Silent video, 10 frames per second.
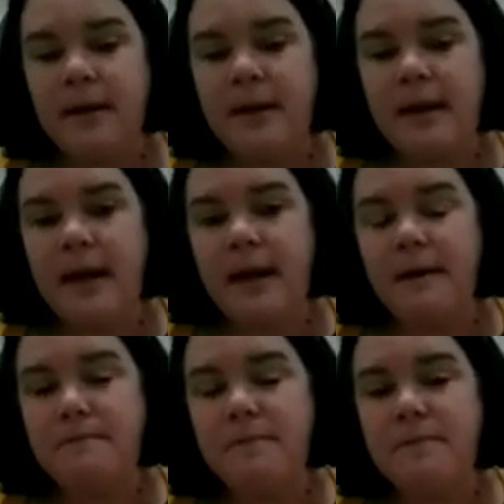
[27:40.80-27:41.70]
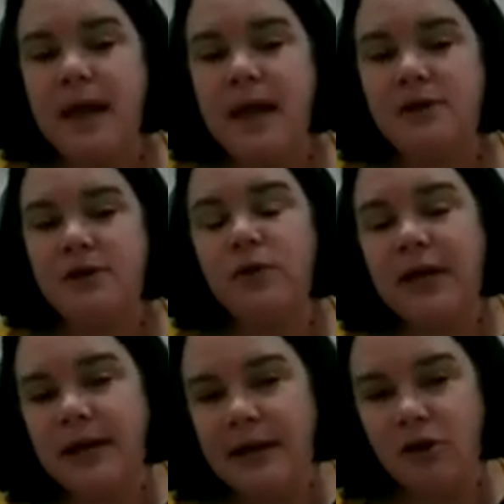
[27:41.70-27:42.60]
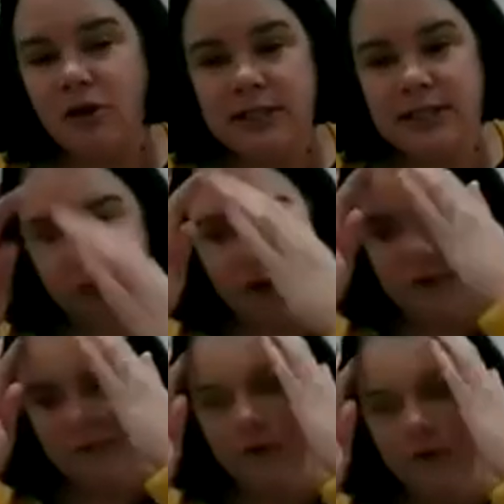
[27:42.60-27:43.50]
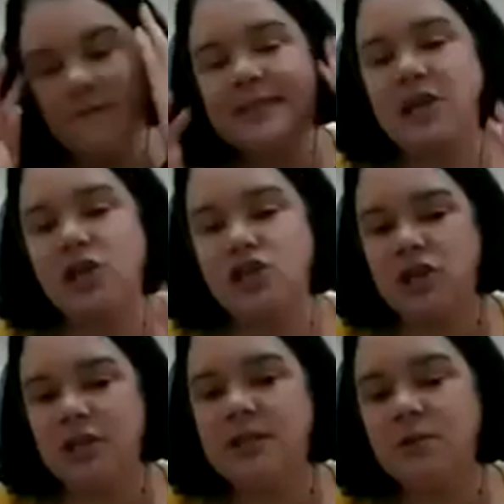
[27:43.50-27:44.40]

And really, those supportive conversations,